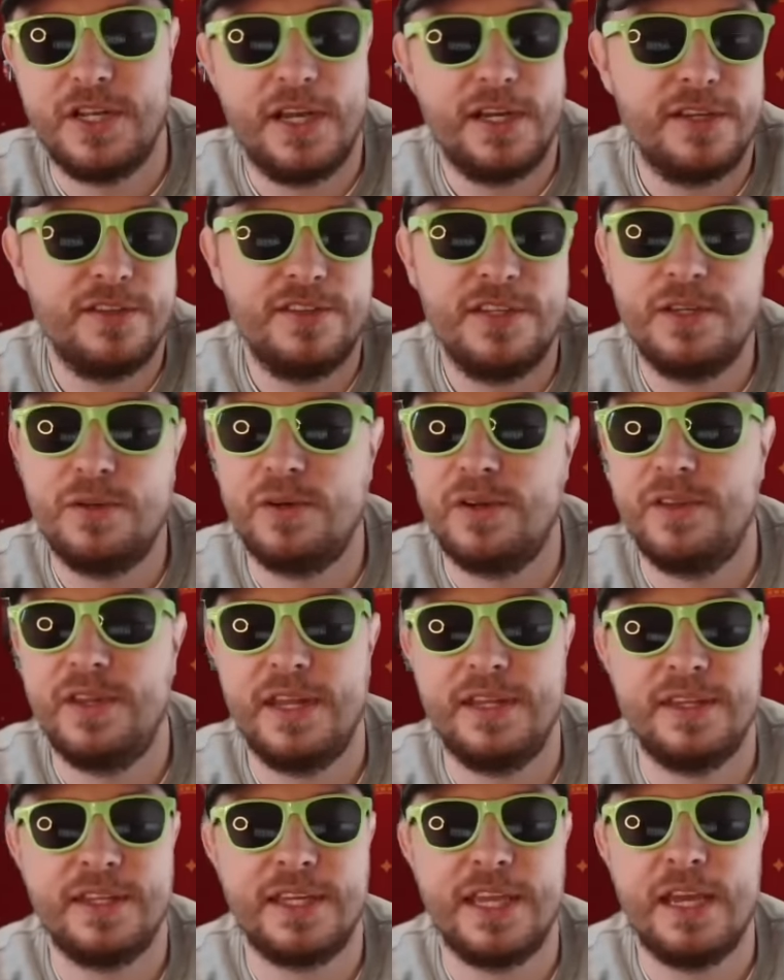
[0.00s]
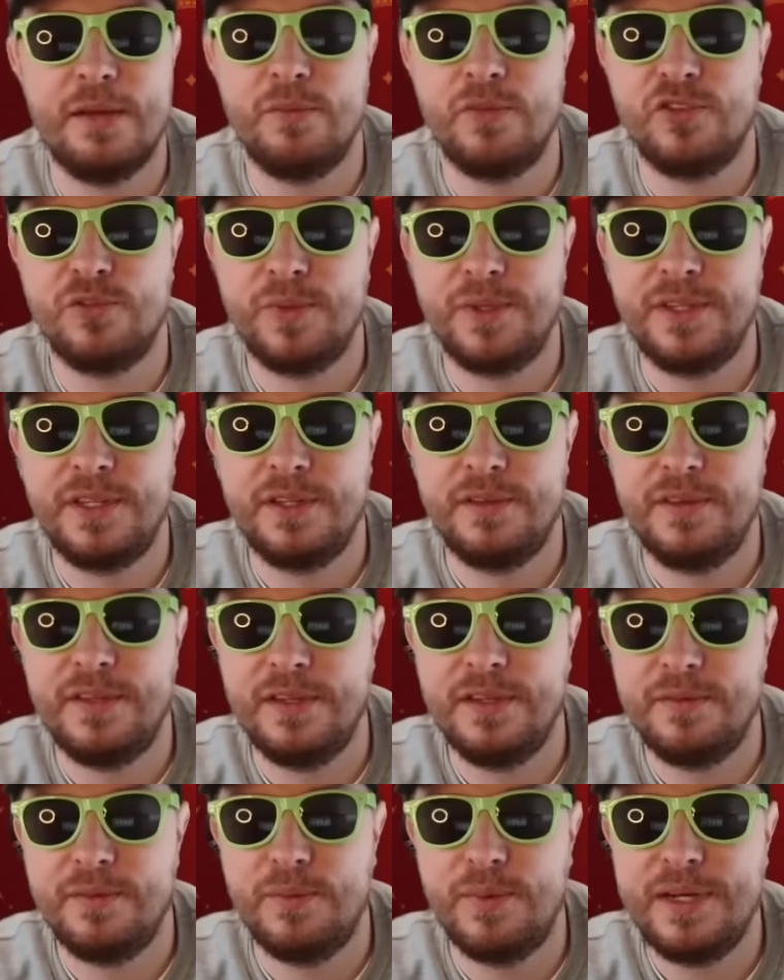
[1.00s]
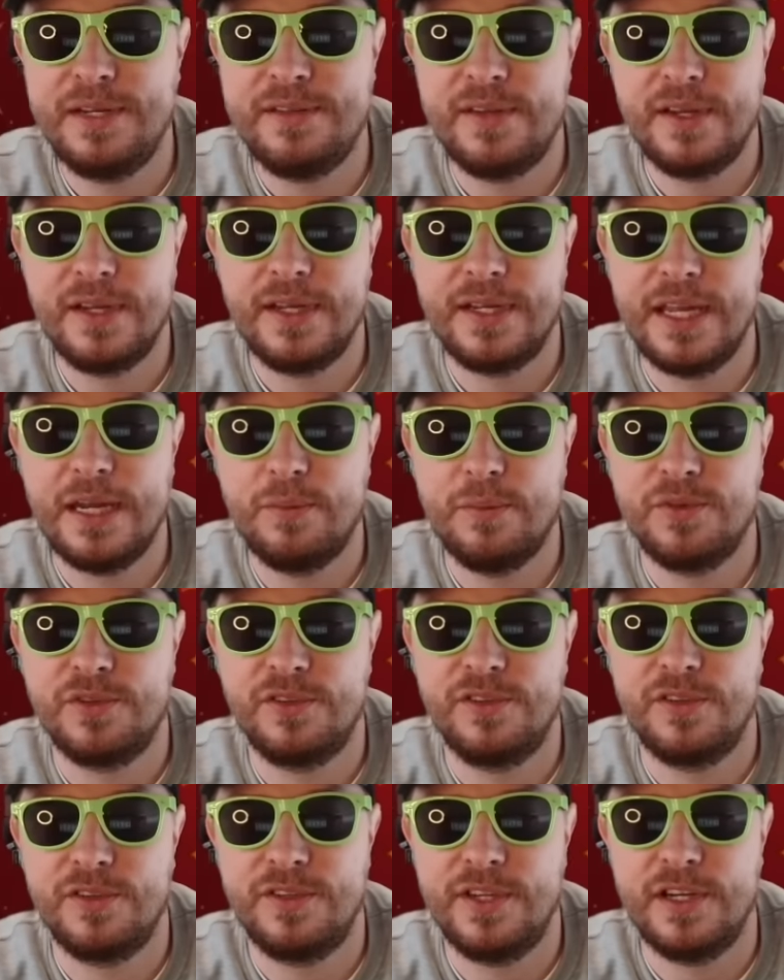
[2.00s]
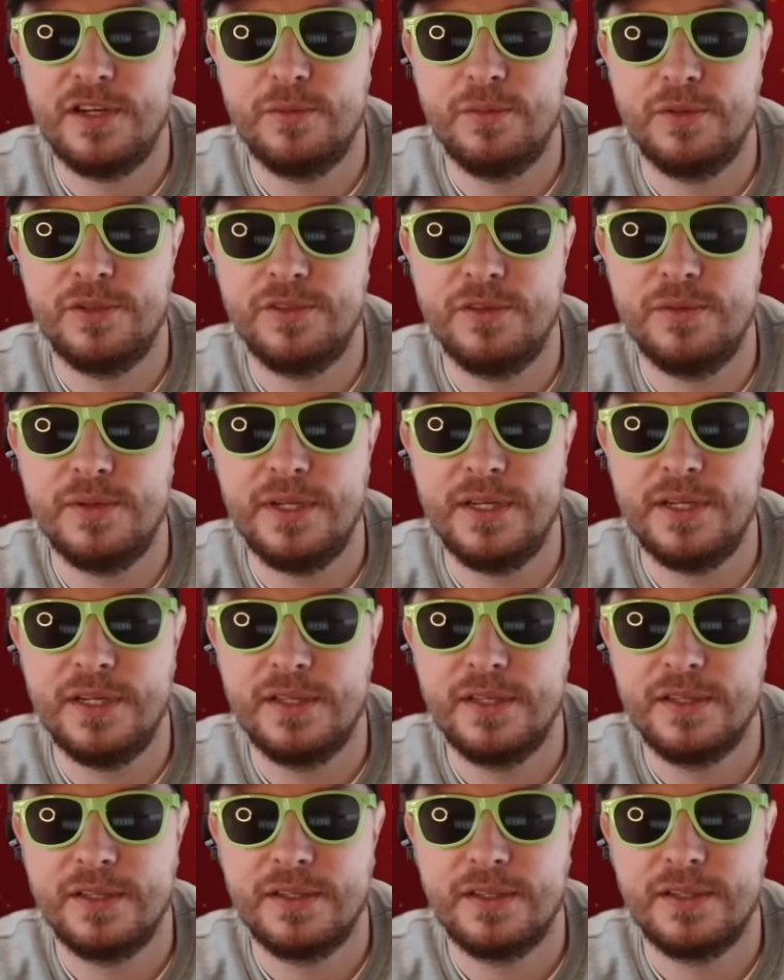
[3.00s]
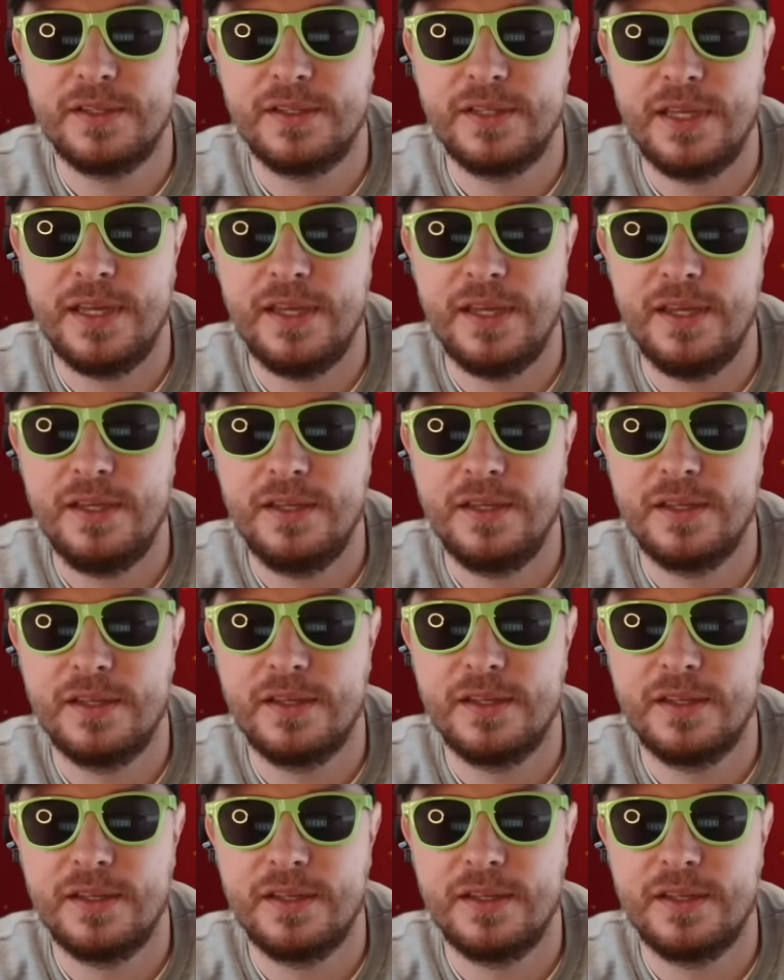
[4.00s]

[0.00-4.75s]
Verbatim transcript: I can see all of that in the game rules, but the Red Tiger game was also terrible to read. Okay.